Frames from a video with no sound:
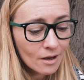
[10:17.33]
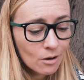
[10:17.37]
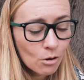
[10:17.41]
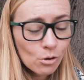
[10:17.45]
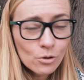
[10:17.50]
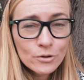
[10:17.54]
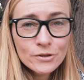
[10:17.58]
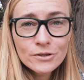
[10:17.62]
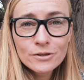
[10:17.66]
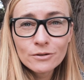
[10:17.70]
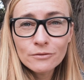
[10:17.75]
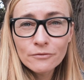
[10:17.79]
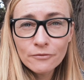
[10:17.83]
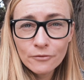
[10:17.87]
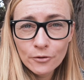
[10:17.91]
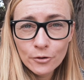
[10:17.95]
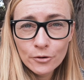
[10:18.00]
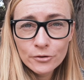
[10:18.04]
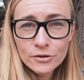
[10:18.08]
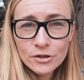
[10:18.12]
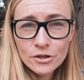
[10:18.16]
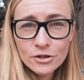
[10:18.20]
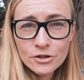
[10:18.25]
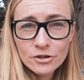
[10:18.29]
Also
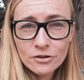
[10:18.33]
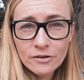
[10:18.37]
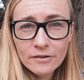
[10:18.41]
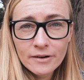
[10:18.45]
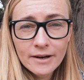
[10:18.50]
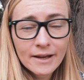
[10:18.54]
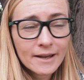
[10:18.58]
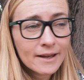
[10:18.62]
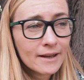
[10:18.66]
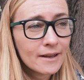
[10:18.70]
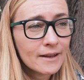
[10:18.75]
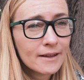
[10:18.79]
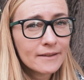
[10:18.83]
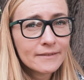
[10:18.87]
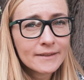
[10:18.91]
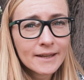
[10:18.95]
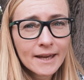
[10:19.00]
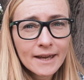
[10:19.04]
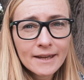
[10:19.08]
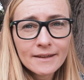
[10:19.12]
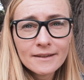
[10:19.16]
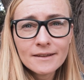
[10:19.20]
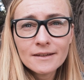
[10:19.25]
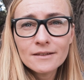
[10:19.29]
furniture and
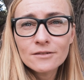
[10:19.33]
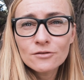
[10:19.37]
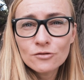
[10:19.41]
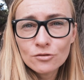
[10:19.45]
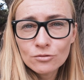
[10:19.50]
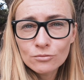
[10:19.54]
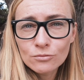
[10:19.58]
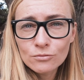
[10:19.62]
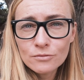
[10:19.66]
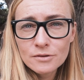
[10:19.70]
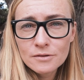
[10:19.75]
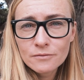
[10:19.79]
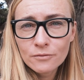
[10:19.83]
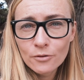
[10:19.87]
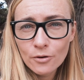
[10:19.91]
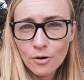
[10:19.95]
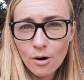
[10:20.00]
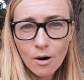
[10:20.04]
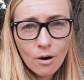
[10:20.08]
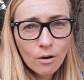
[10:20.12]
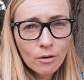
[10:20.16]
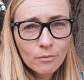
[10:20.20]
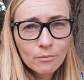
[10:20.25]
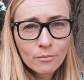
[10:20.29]
any tools for
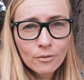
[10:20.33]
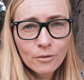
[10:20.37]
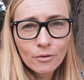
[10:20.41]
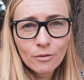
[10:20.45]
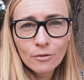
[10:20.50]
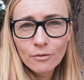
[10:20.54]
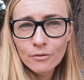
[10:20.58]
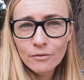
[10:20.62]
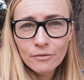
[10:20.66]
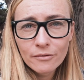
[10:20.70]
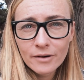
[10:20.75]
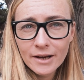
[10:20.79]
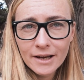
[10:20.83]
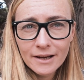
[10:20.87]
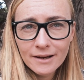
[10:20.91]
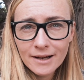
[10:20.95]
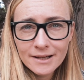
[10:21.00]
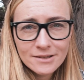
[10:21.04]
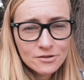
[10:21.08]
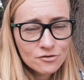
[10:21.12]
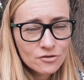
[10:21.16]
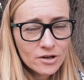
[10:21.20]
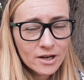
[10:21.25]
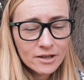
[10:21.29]
home or
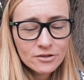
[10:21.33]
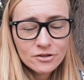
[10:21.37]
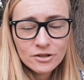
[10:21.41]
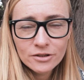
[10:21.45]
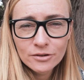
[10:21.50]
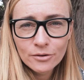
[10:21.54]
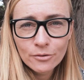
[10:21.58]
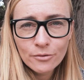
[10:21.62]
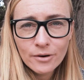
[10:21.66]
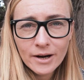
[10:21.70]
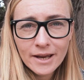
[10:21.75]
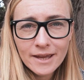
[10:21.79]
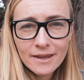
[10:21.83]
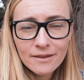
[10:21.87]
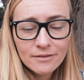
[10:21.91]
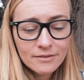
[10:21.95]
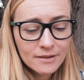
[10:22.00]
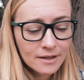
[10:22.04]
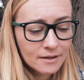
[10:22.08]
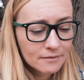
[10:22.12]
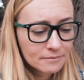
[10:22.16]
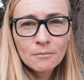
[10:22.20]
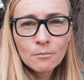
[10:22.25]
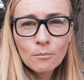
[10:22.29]
construction or anything.